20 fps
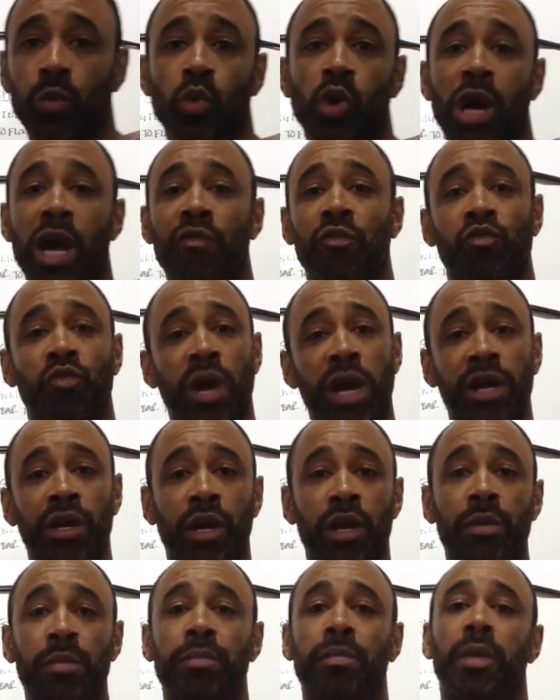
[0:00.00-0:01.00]
We'll have a
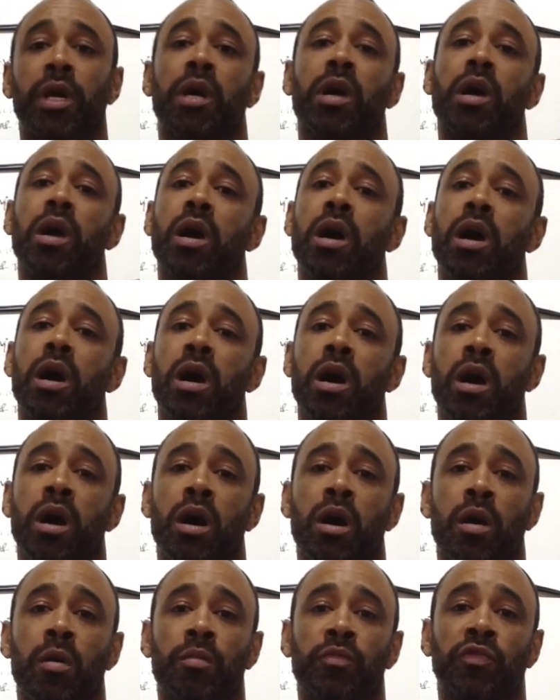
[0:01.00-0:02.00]
write-up
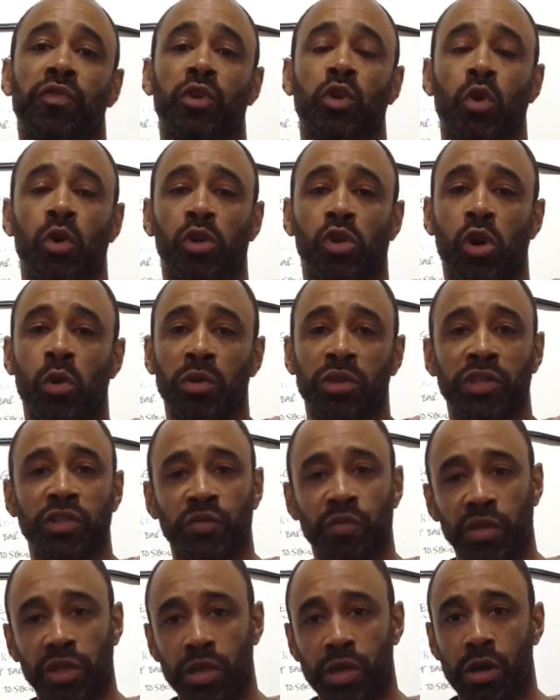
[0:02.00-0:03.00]
to go along with this
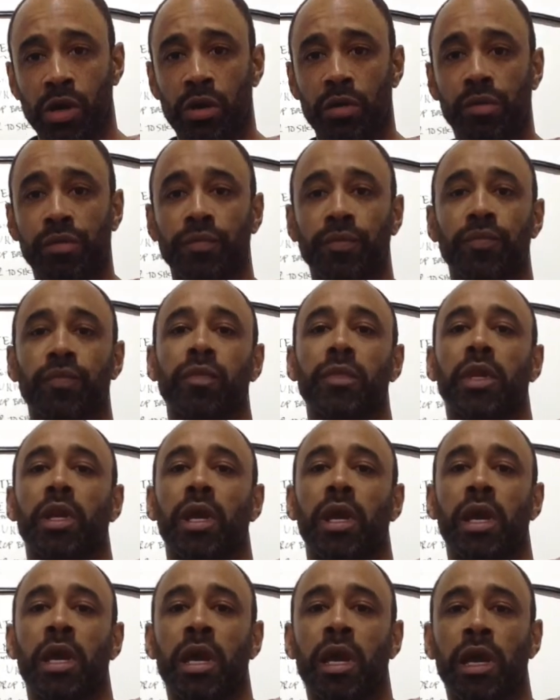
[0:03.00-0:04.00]
video,
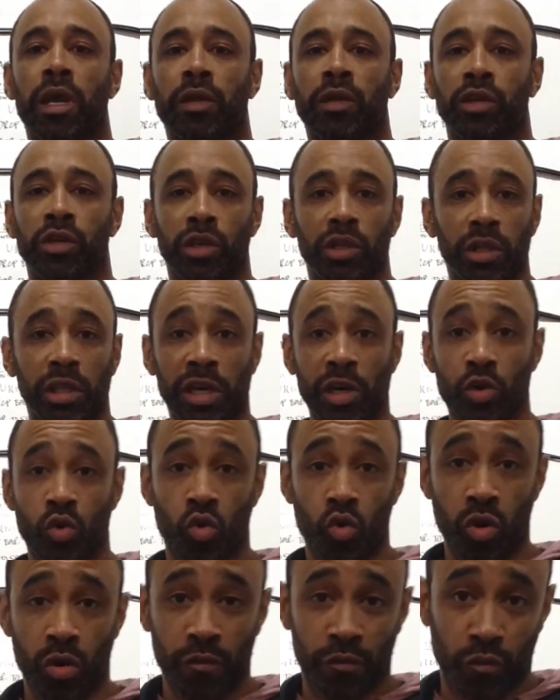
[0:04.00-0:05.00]
and good luck
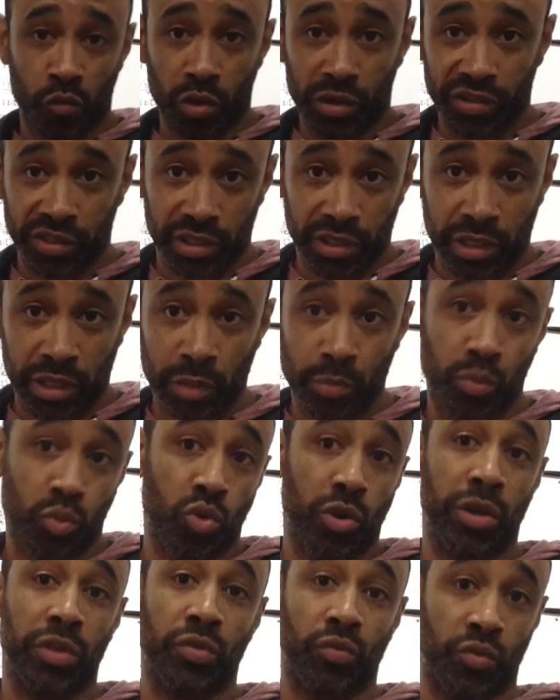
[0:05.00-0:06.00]
on
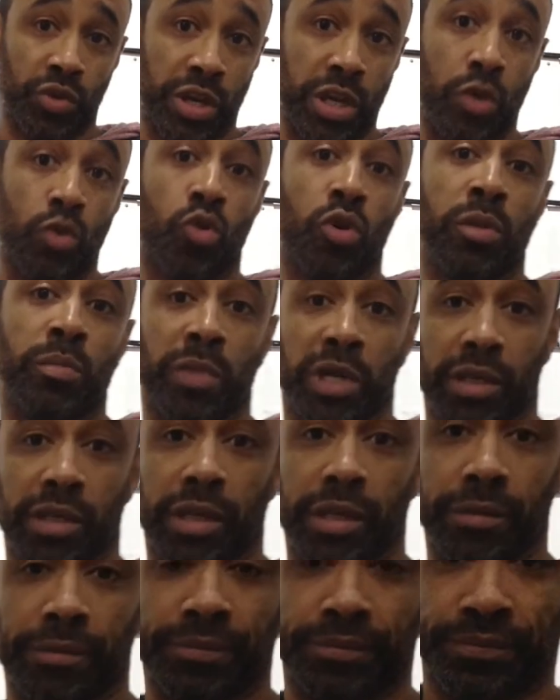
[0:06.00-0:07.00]
14.3 on Monday.